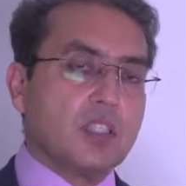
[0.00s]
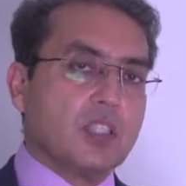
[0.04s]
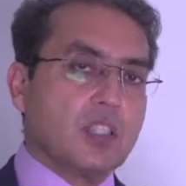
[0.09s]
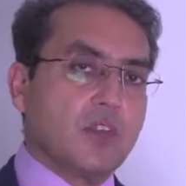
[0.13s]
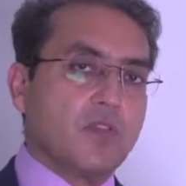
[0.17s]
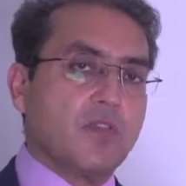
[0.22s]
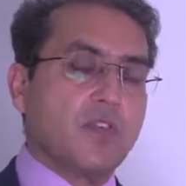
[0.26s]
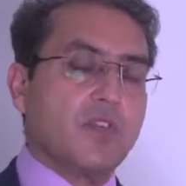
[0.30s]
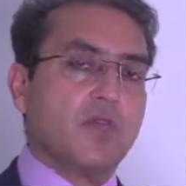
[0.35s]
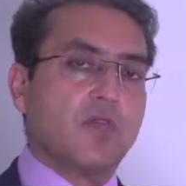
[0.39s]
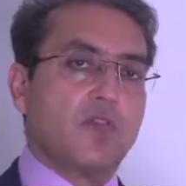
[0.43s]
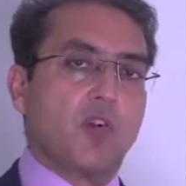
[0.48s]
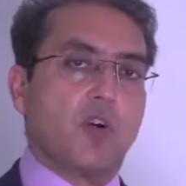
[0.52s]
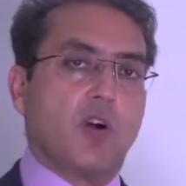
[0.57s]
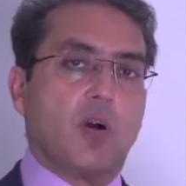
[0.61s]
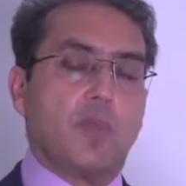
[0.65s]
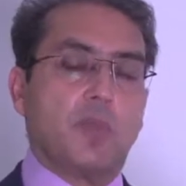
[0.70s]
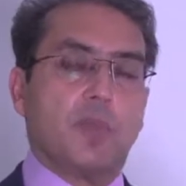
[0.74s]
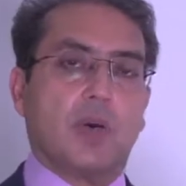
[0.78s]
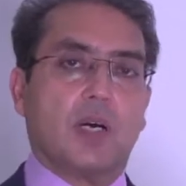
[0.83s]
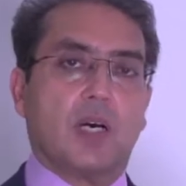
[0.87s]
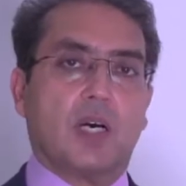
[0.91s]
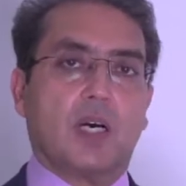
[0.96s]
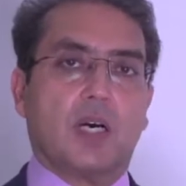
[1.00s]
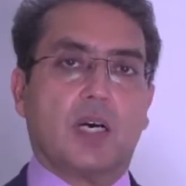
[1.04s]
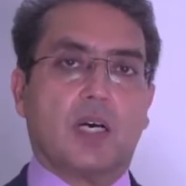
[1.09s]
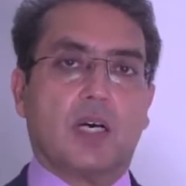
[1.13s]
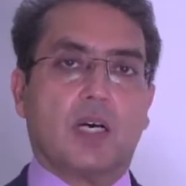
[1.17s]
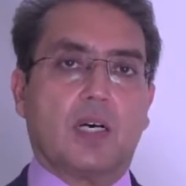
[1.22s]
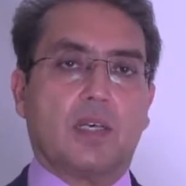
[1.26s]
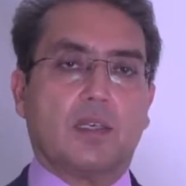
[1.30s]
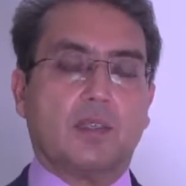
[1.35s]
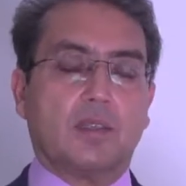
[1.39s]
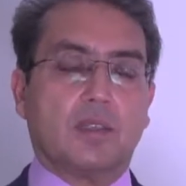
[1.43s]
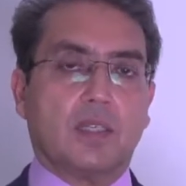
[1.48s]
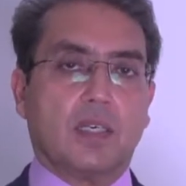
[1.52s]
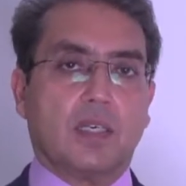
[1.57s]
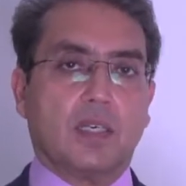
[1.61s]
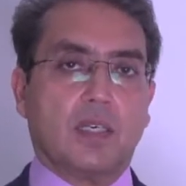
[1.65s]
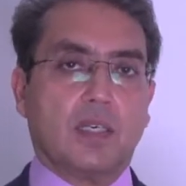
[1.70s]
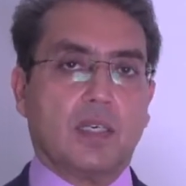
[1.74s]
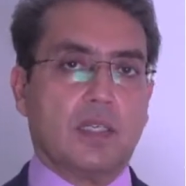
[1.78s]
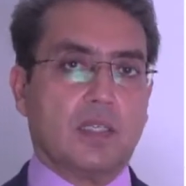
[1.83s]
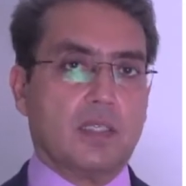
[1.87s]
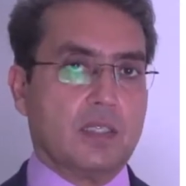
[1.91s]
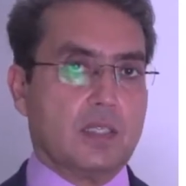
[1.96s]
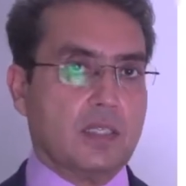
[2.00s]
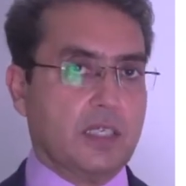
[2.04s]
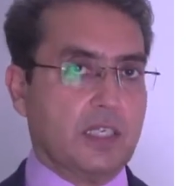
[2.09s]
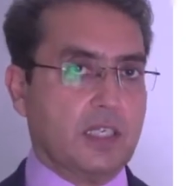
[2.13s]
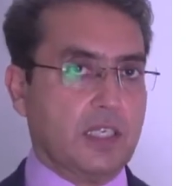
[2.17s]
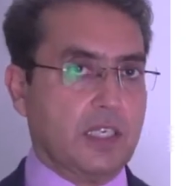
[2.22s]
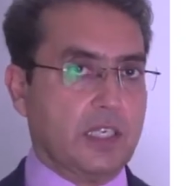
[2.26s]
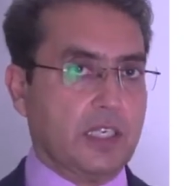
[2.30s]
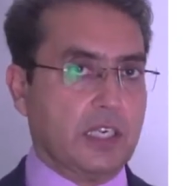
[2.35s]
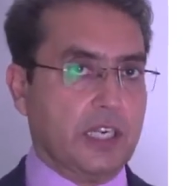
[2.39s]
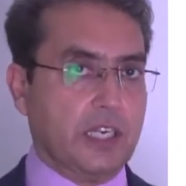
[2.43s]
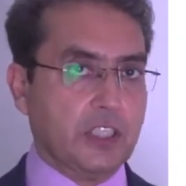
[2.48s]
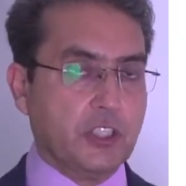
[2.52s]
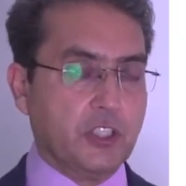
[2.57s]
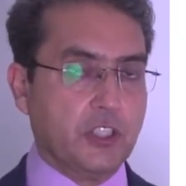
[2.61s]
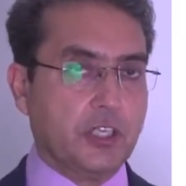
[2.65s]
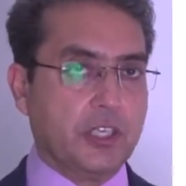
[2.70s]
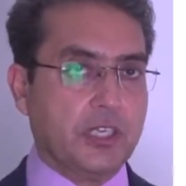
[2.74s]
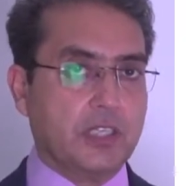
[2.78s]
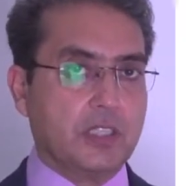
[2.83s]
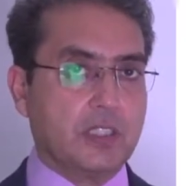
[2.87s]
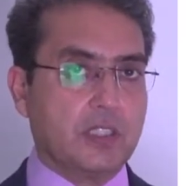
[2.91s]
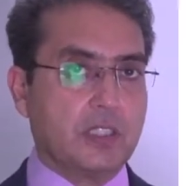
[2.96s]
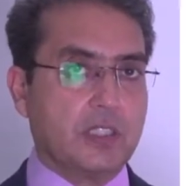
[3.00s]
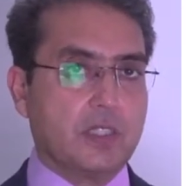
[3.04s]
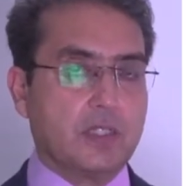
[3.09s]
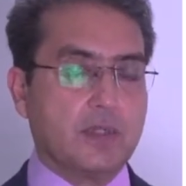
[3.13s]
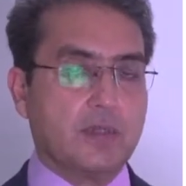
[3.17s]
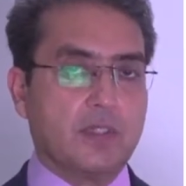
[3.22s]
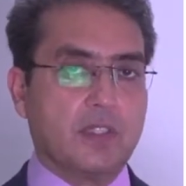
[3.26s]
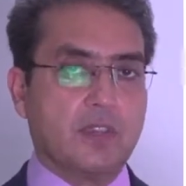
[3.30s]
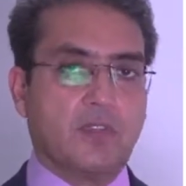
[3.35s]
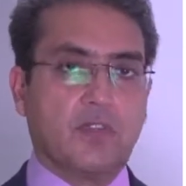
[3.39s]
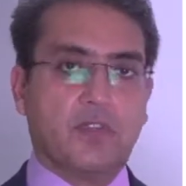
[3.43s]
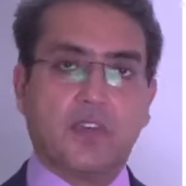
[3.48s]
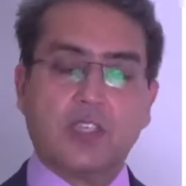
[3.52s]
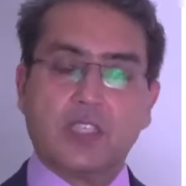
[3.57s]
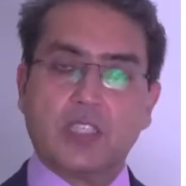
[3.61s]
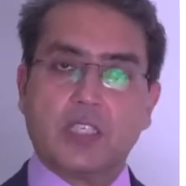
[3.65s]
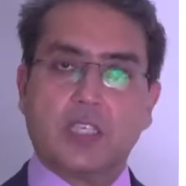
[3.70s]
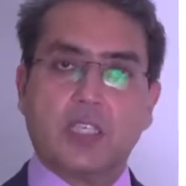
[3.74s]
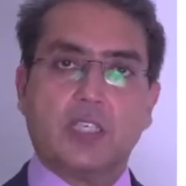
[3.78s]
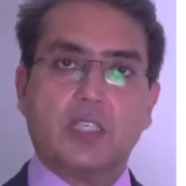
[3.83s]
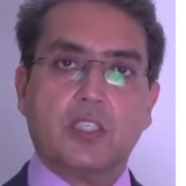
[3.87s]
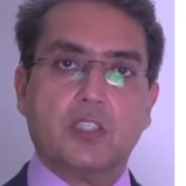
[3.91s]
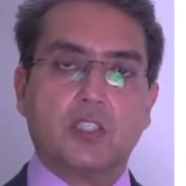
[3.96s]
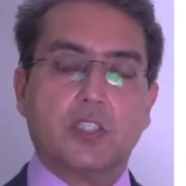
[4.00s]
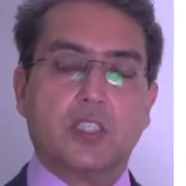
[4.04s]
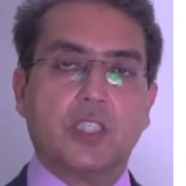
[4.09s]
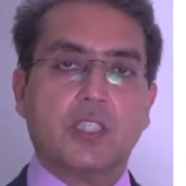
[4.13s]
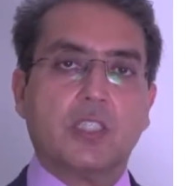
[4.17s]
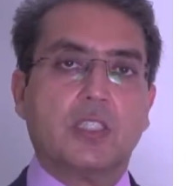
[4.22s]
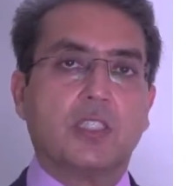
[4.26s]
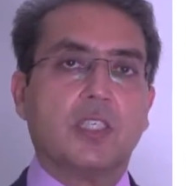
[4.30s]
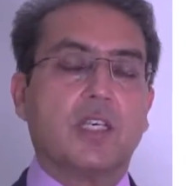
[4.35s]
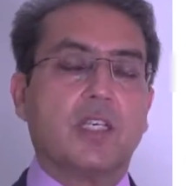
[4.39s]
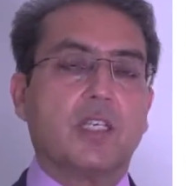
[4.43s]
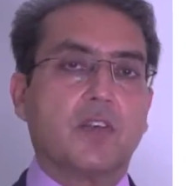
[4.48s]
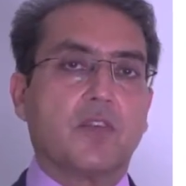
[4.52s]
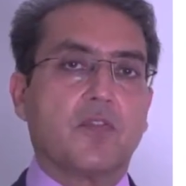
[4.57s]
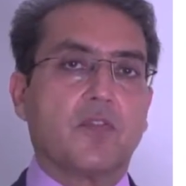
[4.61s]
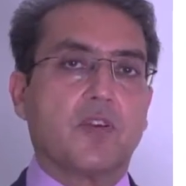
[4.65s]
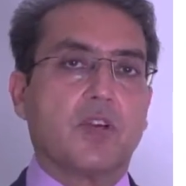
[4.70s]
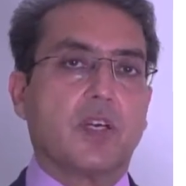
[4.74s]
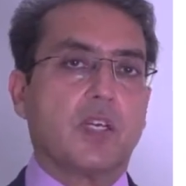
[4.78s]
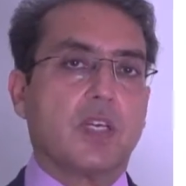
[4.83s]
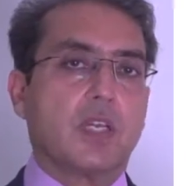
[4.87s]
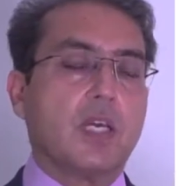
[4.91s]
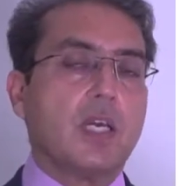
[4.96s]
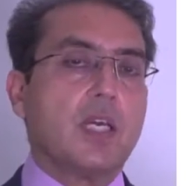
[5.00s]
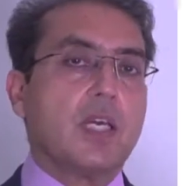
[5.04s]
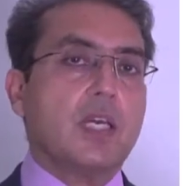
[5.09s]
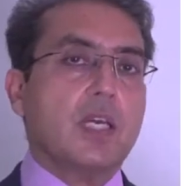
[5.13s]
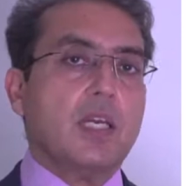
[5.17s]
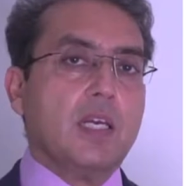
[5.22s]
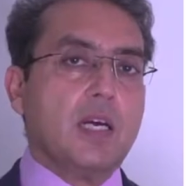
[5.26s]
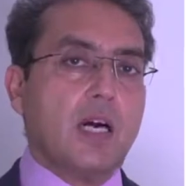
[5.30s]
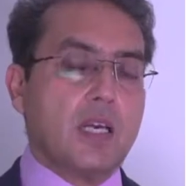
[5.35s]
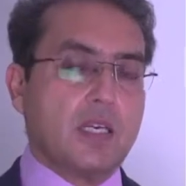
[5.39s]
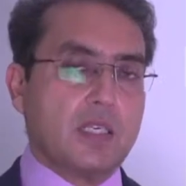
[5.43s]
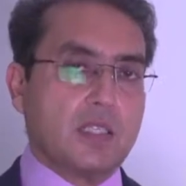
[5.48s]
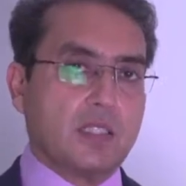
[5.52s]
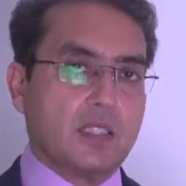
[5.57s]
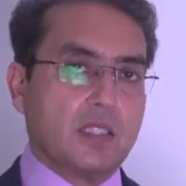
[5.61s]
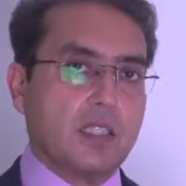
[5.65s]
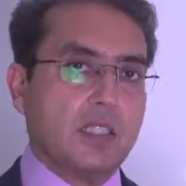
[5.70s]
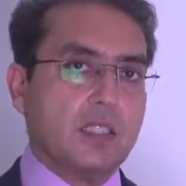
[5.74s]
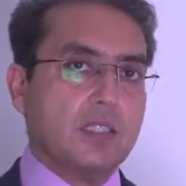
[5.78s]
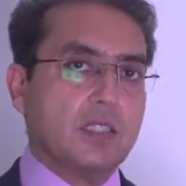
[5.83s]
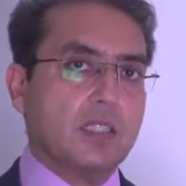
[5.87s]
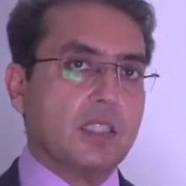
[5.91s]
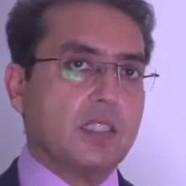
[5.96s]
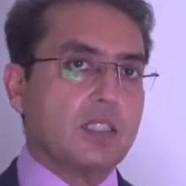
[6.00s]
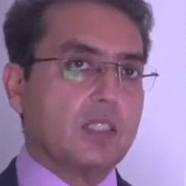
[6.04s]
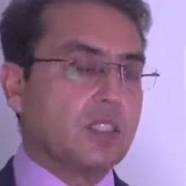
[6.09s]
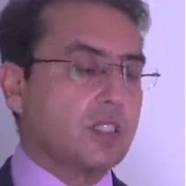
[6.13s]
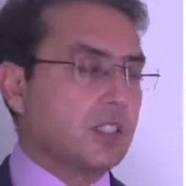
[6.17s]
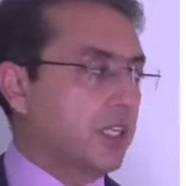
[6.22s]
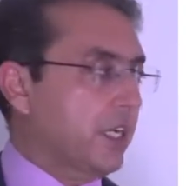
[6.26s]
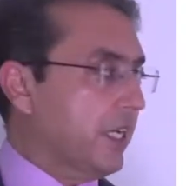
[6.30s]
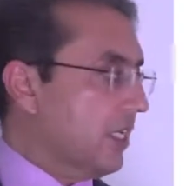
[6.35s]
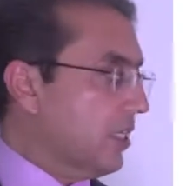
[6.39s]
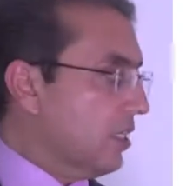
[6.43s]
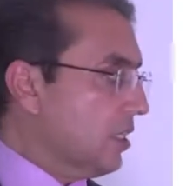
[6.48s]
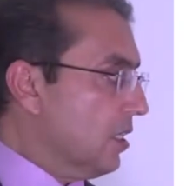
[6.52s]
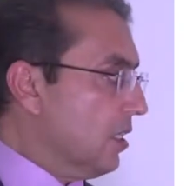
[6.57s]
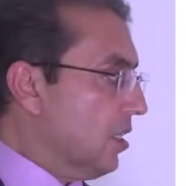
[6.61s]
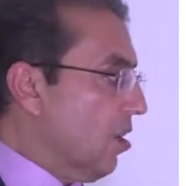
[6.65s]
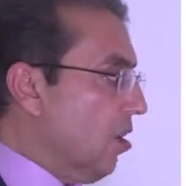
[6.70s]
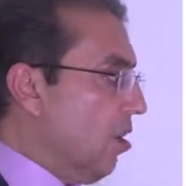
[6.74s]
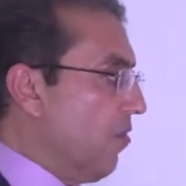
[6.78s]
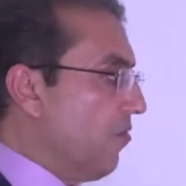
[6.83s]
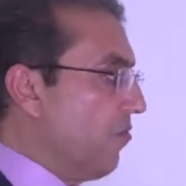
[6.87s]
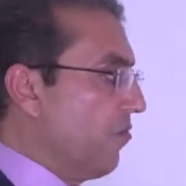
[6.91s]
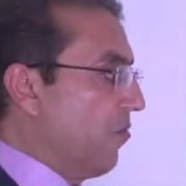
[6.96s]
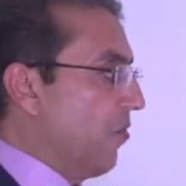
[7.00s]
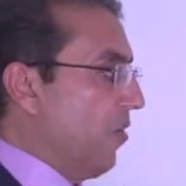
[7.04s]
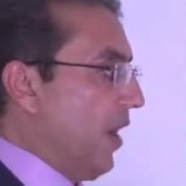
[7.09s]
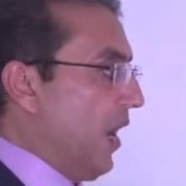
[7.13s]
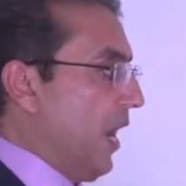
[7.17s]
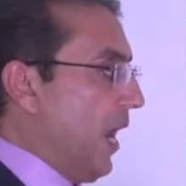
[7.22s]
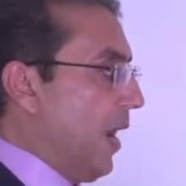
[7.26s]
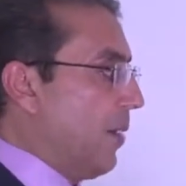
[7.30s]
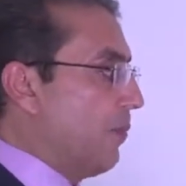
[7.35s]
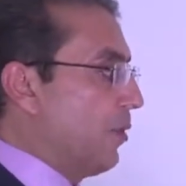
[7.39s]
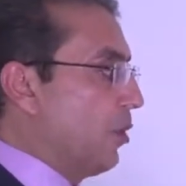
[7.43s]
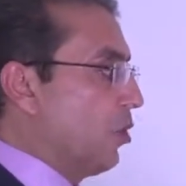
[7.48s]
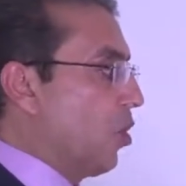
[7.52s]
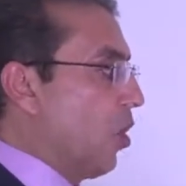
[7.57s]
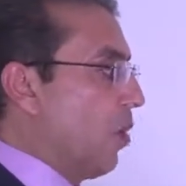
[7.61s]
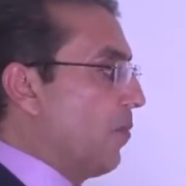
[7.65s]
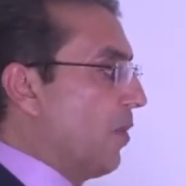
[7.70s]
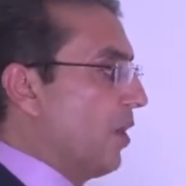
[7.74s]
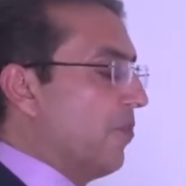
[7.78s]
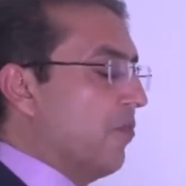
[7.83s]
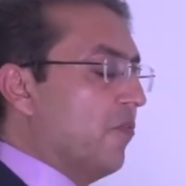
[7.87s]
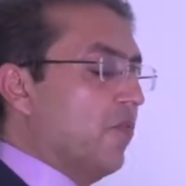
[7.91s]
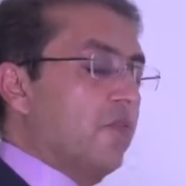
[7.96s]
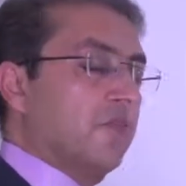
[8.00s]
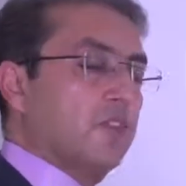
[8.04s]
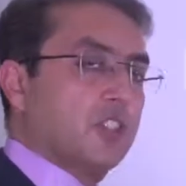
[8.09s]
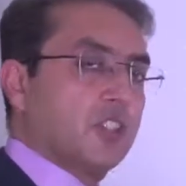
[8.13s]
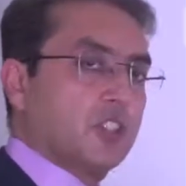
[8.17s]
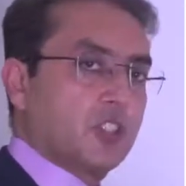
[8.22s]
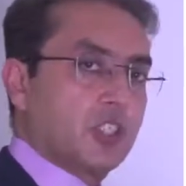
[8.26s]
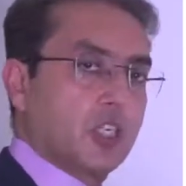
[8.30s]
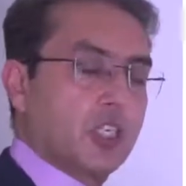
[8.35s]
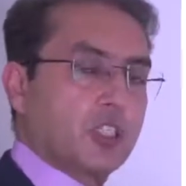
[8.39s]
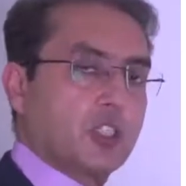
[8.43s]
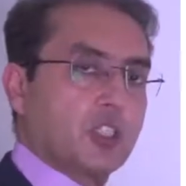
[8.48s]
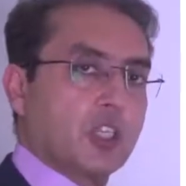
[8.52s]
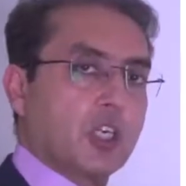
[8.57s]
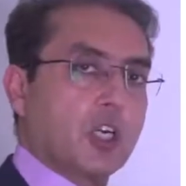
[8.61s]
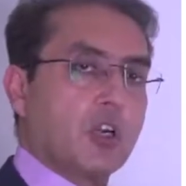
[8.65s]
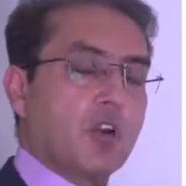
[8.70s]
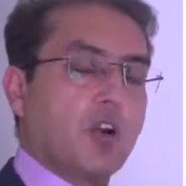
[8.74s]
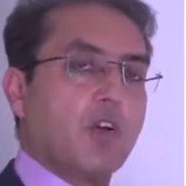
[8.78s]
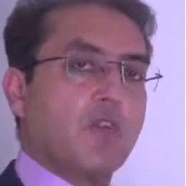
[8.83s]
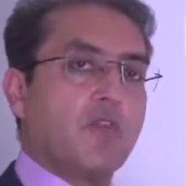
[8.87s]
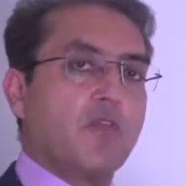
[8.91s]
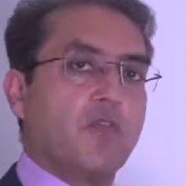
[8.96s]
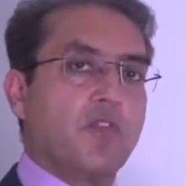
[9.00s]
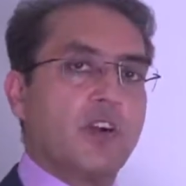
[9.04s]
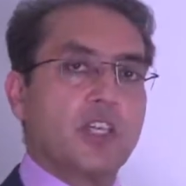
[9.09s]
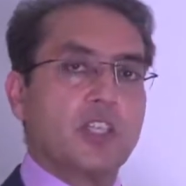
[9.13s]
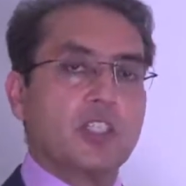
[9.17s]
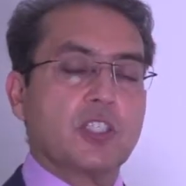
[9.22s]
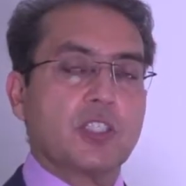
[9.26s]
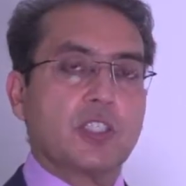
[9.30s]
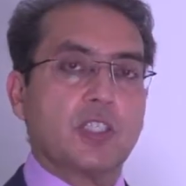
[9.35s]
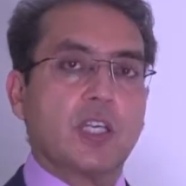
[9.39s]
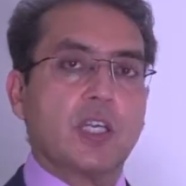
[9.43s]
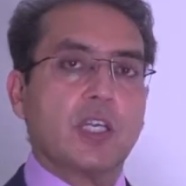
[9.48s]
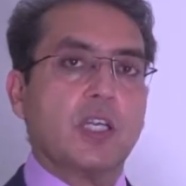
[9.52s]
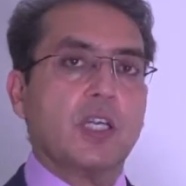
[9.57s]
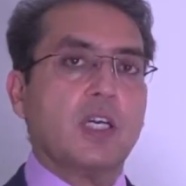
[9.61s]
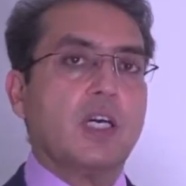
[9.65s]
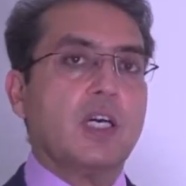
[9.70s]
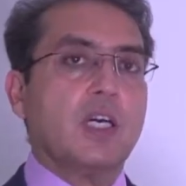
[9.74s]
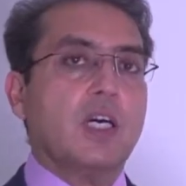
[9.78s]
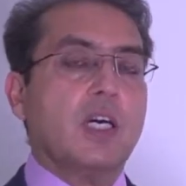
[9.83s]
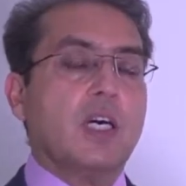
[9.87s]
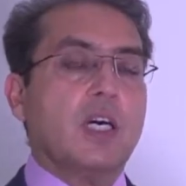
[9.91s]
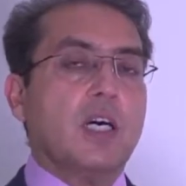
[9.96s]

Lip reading: is different from the injuries, the physical injuries. They are different. A disease is a state of abnormal structural or functional